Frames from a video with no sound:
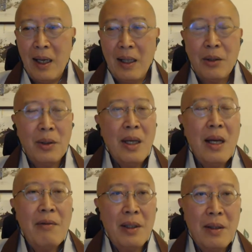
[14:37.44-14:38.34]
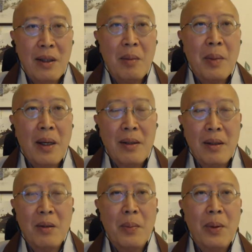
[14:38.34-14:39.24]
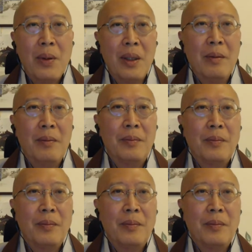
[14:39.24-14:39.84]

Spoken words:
I could never see past this point.